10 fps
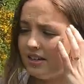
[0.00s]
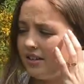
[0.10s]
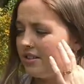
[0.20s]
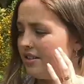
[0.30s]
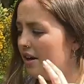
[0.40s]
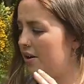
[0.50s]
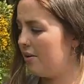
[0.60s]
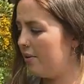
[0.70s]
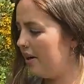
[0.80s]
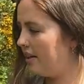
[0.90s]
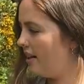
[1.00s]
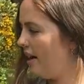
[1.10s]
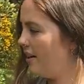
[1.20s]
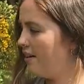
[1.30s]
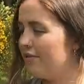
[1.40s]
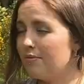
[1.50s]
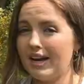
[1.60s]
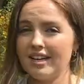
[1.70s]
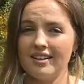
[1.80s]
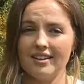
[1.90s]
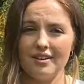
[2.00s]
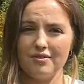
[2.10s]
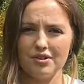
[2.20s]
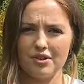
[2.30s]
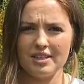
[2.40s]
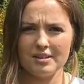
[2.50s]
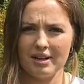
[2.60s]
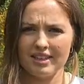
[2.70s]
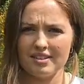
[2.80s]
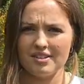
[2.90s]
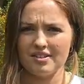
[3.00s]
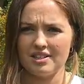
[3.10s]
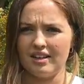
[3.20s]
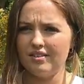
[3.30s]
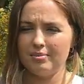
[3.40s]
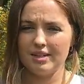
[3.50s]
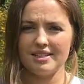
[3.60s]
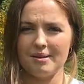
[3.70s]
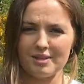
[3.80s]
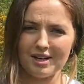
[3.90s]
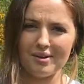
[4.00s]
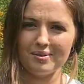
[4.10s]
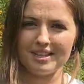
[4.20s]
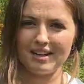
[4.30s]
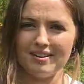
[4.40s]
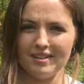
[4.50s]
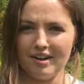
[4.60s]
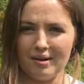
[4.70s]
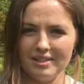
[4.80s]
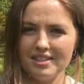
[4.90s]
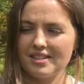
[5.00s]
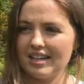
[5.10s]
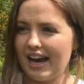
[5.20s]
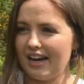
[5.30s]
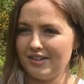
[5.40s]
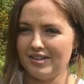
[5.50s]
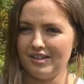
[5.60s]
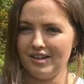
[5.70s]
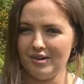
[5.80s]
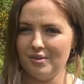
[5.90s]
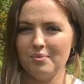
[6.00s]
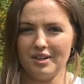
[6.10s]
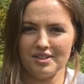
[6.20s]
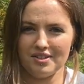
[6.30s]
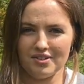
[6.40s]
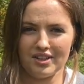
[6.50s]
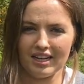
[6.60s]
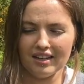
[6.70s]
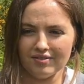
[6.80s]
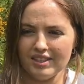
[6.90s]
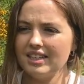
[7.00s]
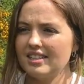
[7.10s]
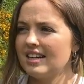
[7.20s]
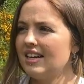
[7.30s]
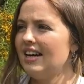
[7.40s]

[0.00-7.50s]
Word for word: So yeah, if you try to make this yourself, please let me know down in the comments. How did it go? What did you think of it?